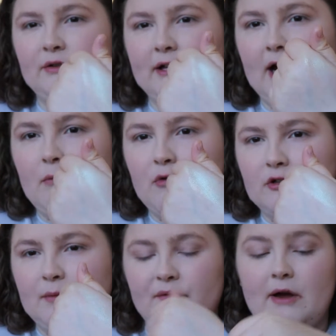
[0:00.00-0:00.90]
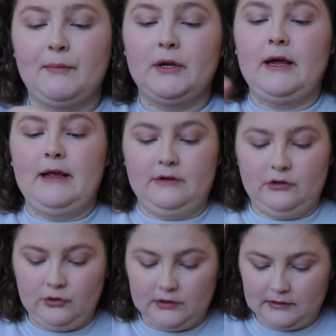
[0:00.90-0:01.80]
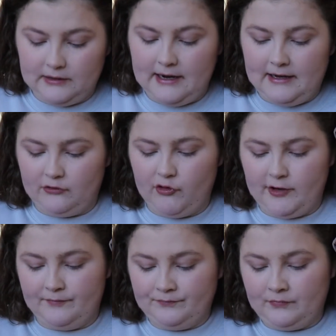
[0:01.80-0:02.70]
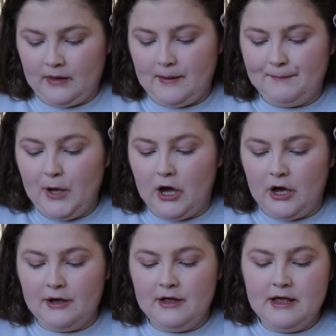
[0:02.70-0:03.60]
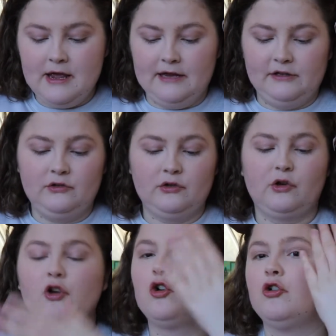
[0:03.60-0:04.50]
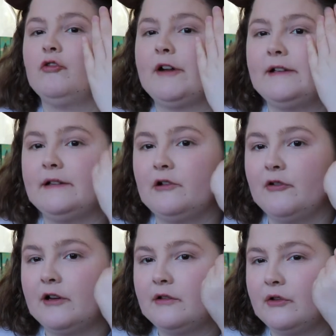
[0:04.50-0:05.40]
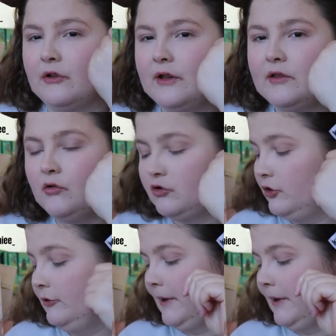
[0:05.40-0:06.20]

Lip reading: on the camera, to be fair, but it is green. But it doesn't look crazy green, so that's not too